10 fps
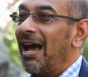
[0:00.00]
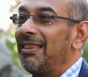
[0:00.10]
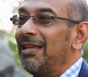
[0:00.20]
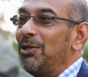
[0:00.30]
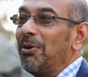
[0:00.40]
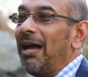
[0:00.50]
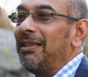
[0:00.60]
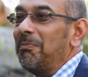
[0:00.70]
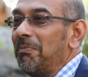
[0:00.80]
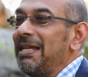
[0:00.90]
and then you
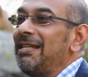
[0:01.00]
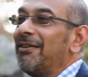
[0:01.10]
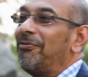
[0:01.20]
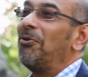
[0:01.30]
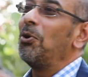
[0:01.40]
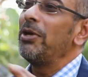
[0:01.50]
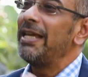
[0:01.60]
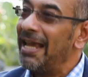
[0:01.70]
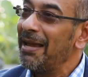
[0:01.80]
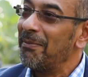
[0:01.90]
had media
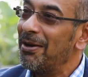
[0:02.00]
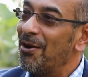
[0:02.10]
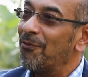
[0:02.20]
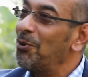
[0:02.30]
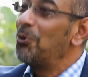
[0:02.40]
following him for